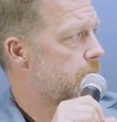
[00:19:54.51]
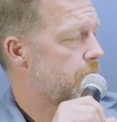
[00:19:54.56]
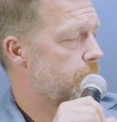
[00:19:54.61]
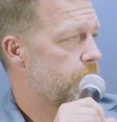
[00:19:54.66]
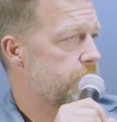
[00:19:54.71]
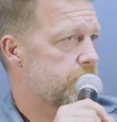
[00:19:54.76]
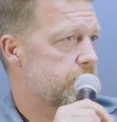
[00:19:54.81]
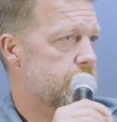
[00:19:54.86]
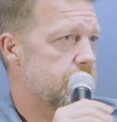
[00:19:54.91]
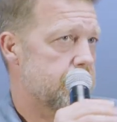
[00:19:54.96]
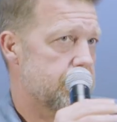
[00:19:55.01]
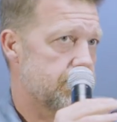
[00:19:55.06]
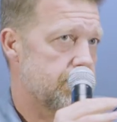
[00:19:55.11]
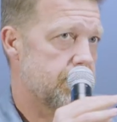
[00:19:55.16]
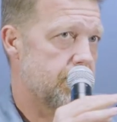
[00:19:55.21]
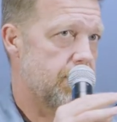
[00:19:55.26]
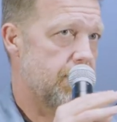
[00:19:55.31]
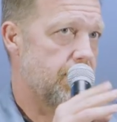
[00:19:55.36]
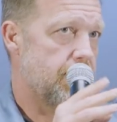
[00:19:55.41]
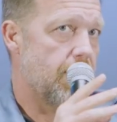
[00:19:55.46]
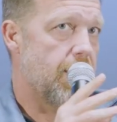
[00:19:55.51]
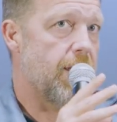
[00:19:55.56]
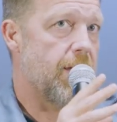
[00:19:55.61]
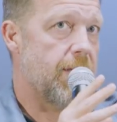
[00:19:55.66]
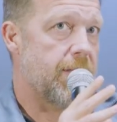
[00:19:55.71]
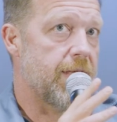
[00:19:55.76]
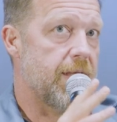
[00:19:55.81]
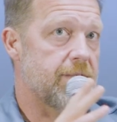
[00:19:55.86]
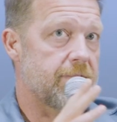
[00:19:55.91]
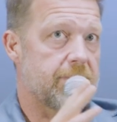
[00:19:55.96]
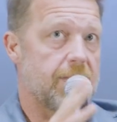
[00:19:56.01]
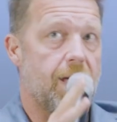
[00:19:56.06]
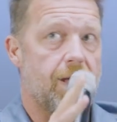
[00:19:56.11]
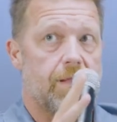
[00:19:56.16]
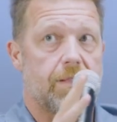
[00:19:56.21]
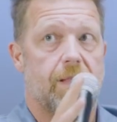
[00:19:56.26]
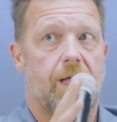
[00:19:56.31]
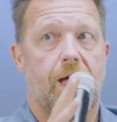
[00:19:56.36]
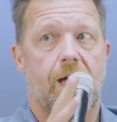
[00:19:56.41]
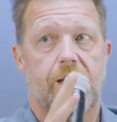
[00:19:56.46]
which again, it's not
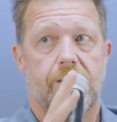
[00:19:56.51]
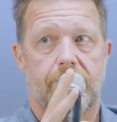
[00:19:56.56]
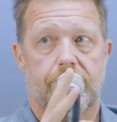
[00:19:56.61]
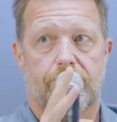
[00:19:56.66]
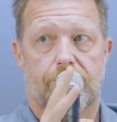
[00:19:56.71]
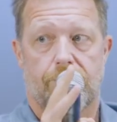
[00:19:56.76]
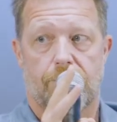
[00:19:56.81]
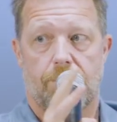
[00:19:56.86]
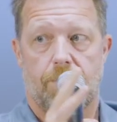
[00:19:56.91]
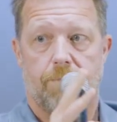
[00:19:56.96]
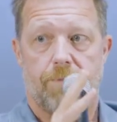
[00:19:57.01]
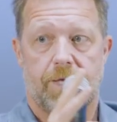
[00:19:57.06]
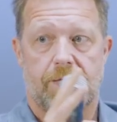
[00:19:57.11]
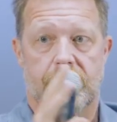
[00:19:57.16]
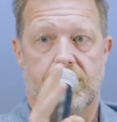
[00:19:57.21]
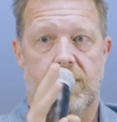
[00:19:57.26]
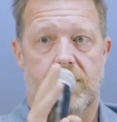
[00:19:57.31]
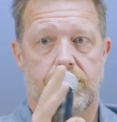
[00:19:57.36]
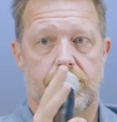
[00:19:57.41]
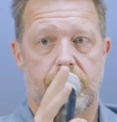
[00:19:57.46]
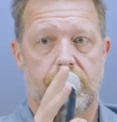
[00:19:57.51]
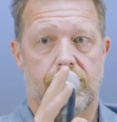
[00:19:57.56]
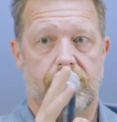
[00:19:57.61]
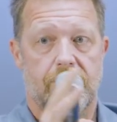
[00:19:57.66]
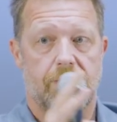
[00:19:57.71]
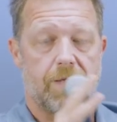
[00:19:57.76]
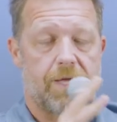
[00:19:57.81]
a lot for a big stunt movie.